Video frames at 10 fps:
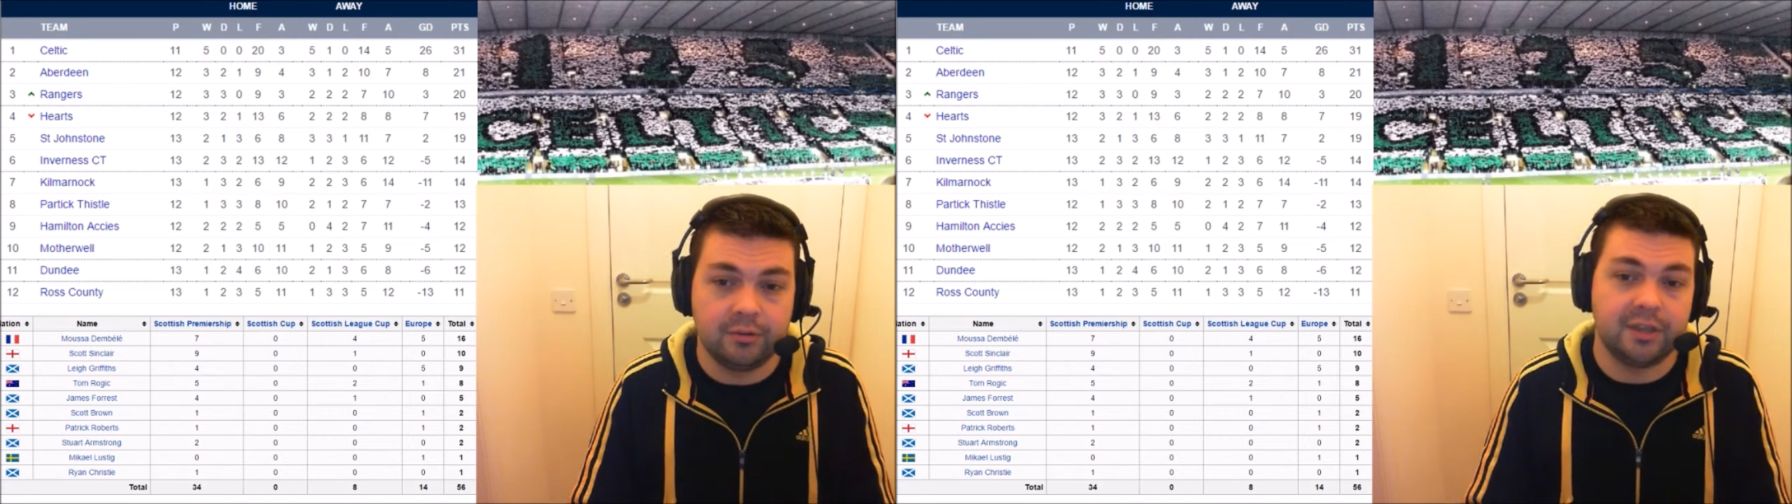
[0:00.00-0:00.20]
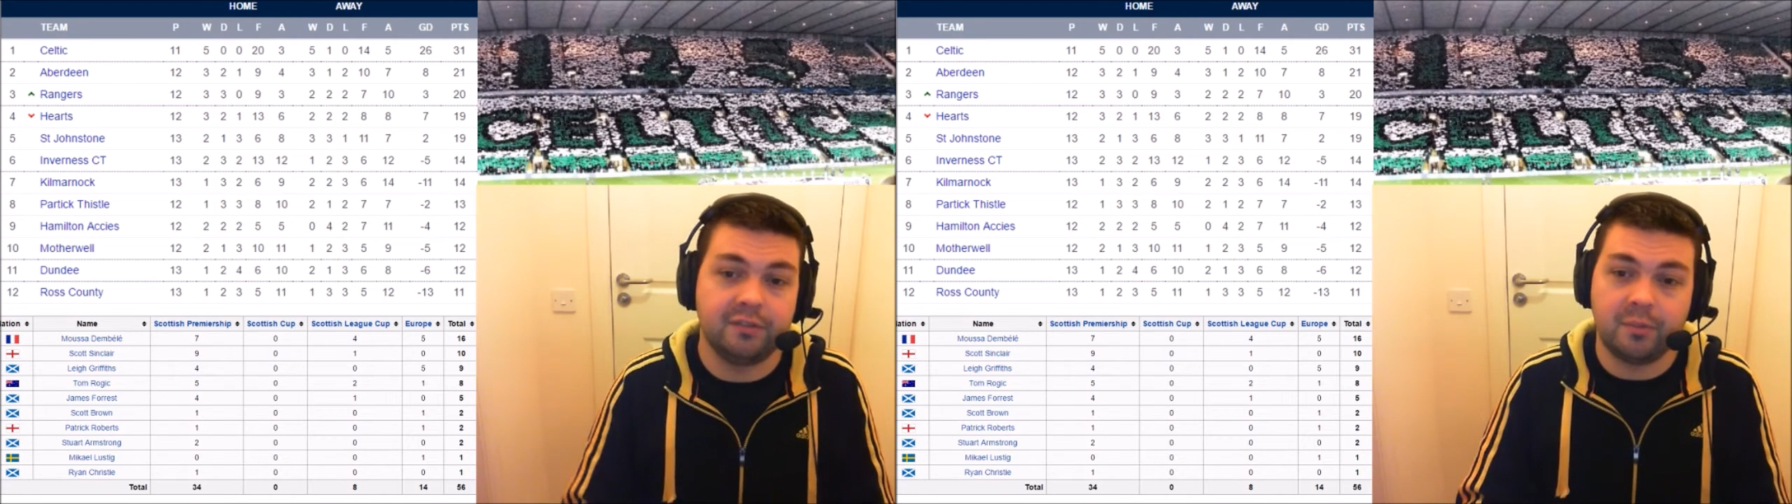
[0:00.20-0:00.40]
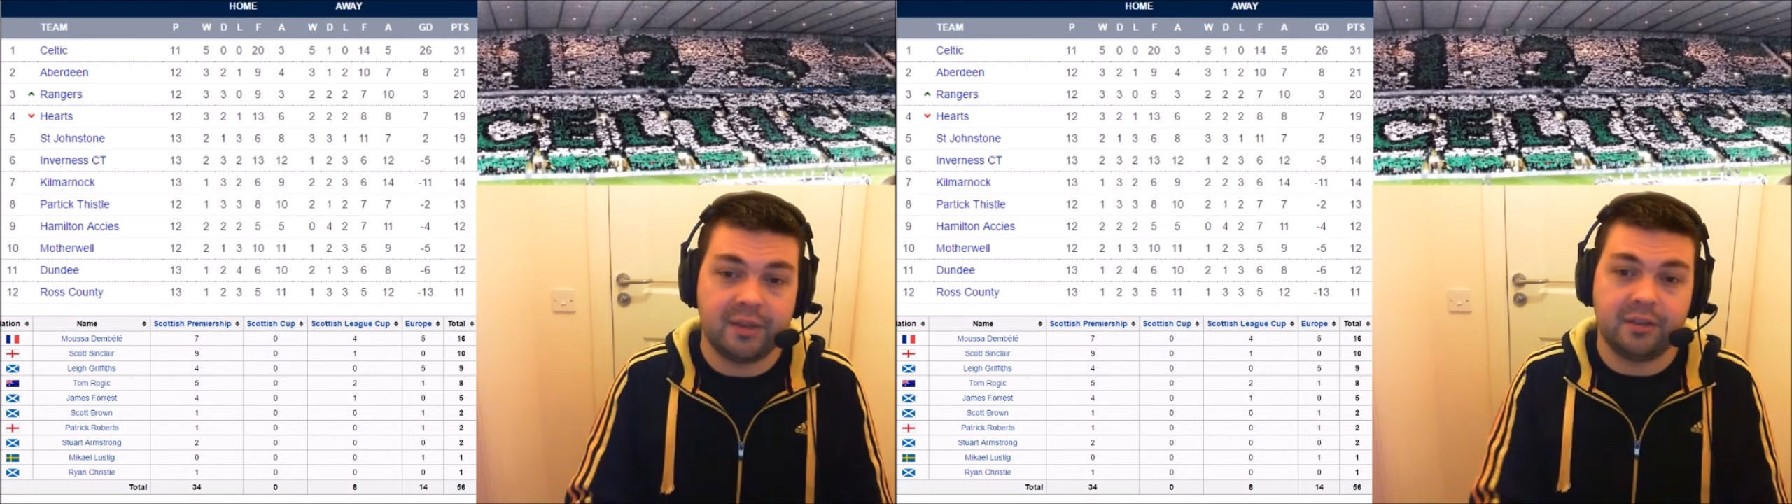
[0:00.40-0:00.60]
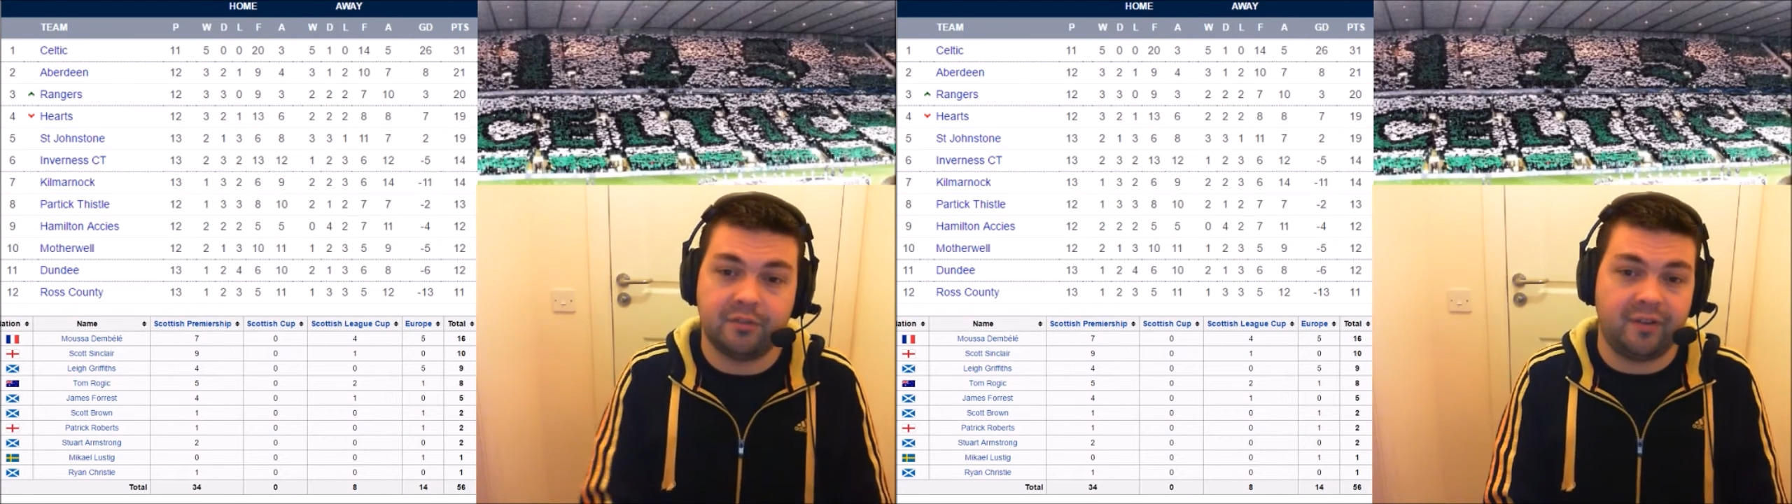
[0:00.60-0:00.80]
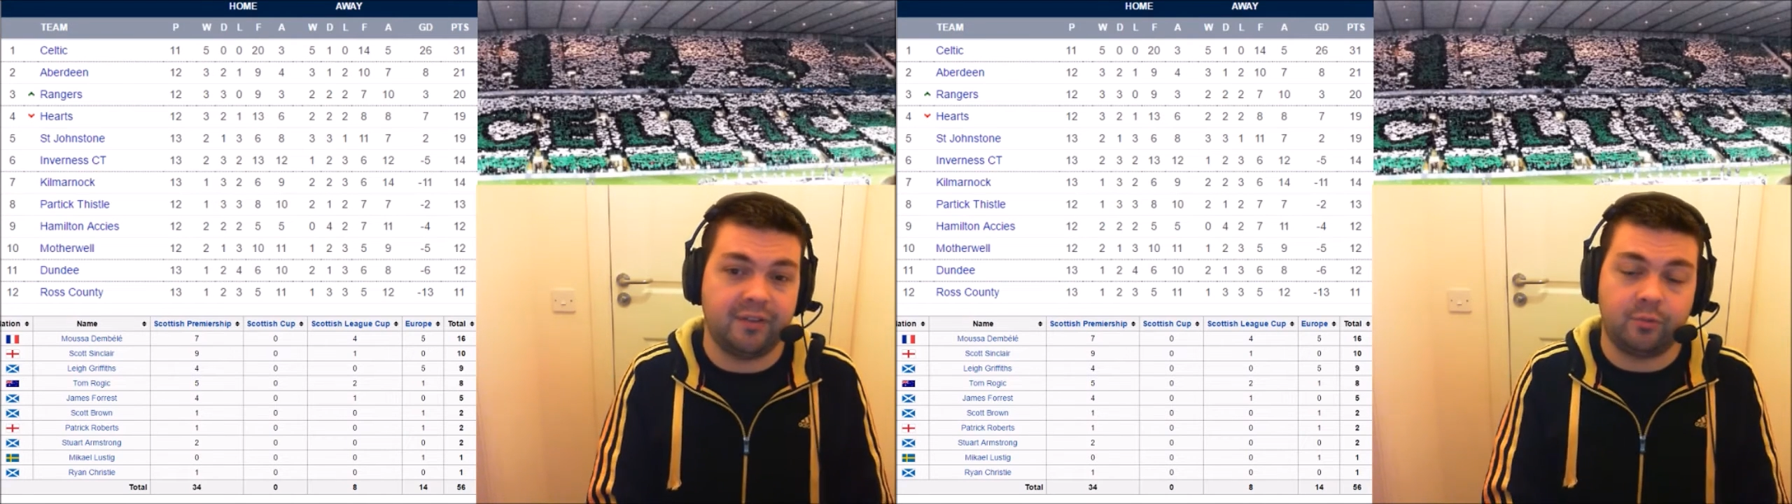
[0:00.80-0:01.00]
Never mind the
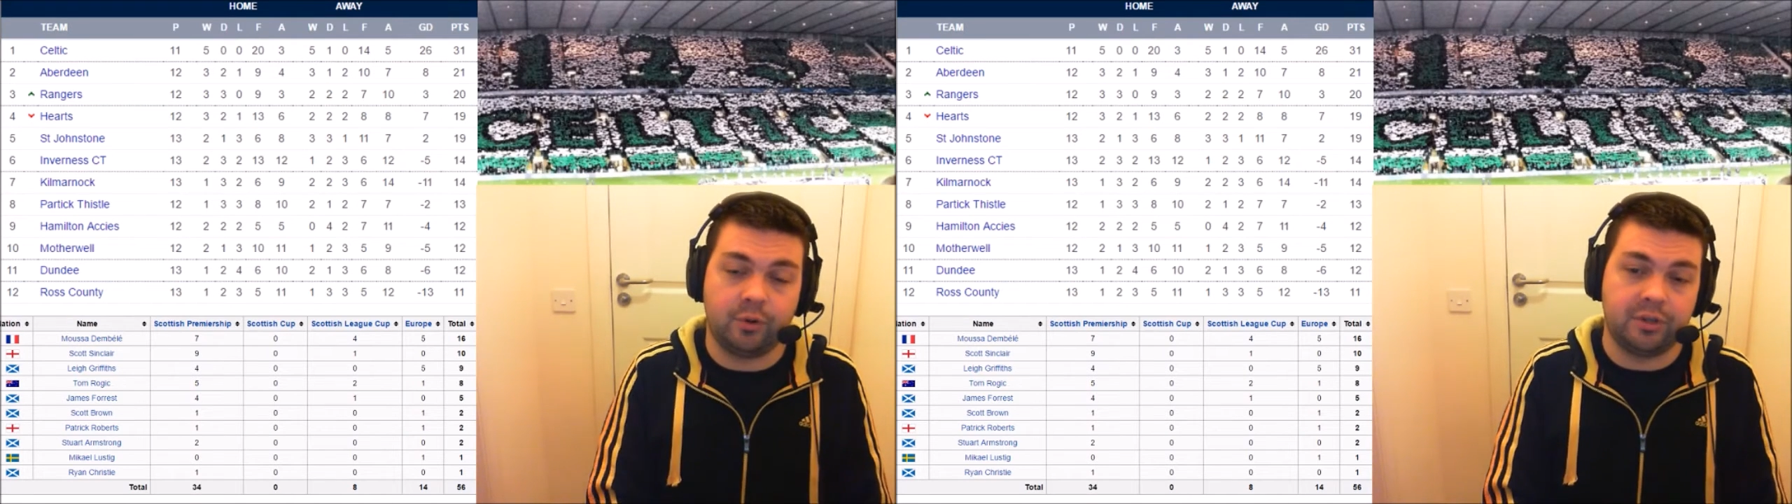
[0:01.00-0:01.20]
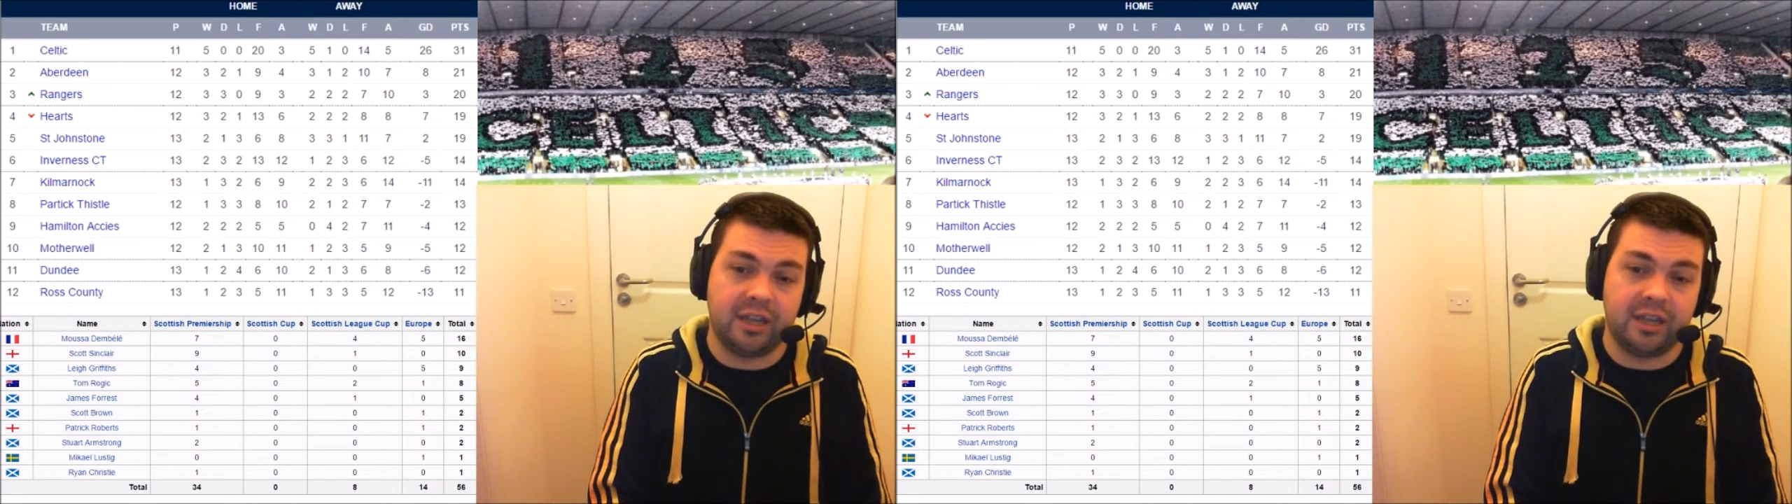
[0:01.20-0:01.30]
5-1